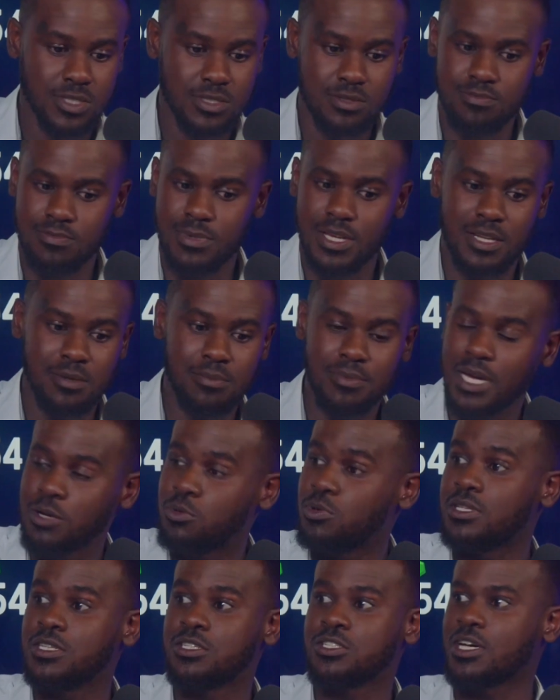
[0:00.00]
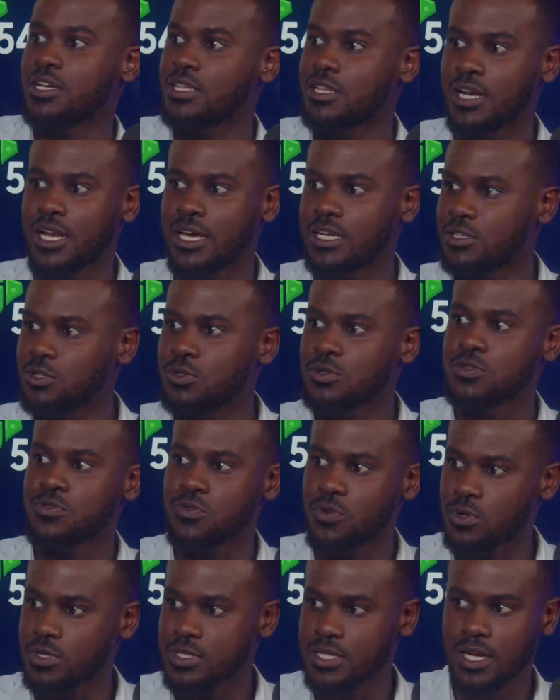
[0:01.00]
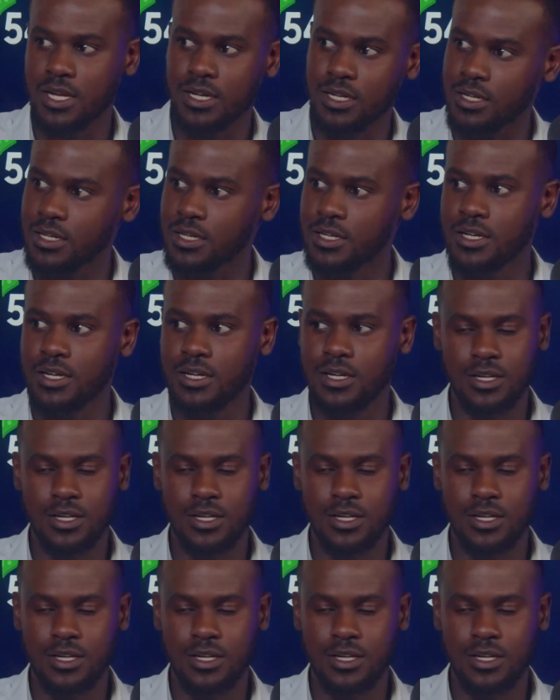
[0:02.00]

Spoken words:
was in bed with each other. Like, those folks had